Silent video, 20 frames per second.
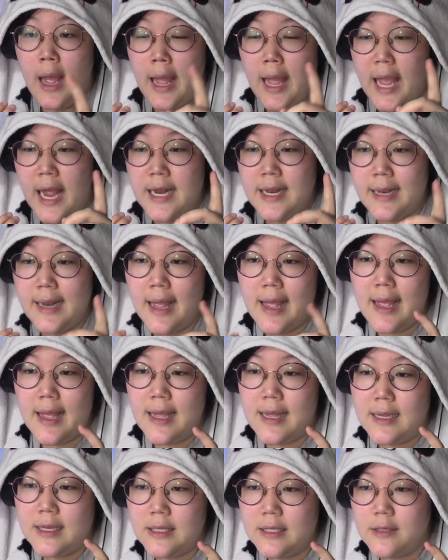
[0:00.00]
And
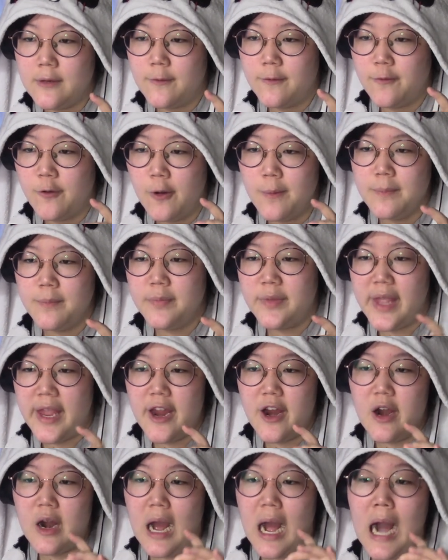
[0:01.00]
then from
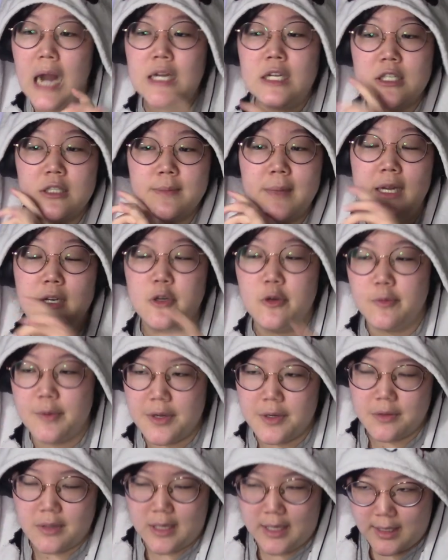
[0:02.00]
there, Akuma no
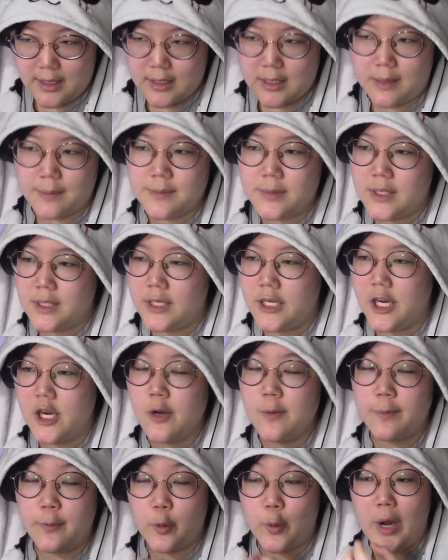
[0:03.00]
Riddle kind of comes in here,
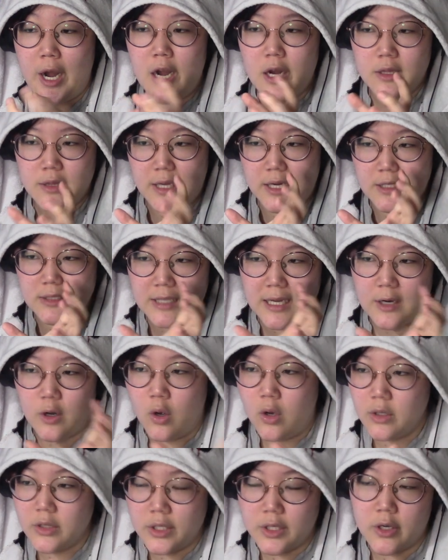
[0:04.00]
where there's like
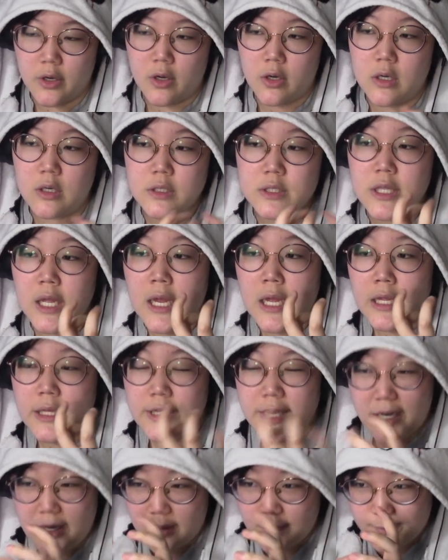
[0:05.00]
all the girls,
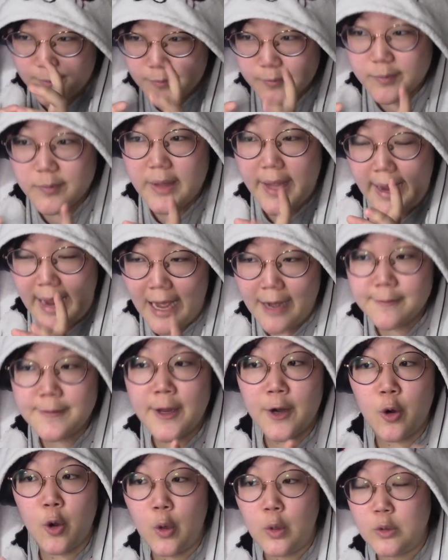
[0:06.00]
they have
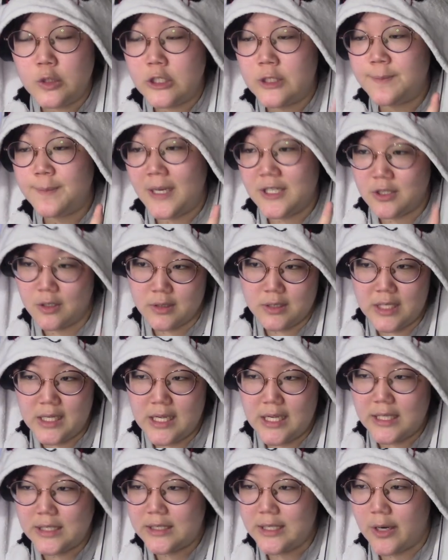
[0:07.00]
their own
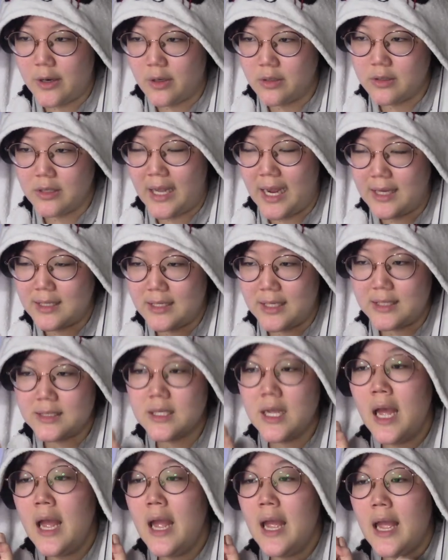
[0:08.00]
specialties, their own tactics,
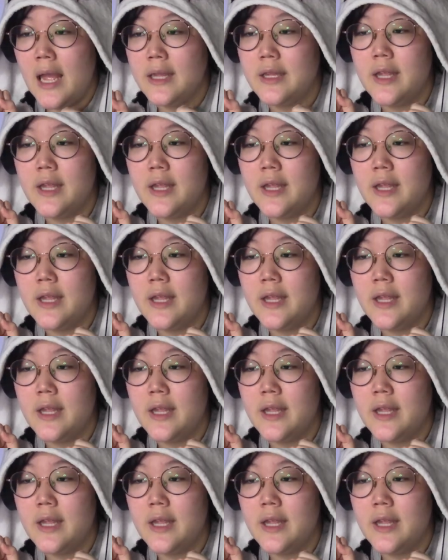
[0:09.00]
and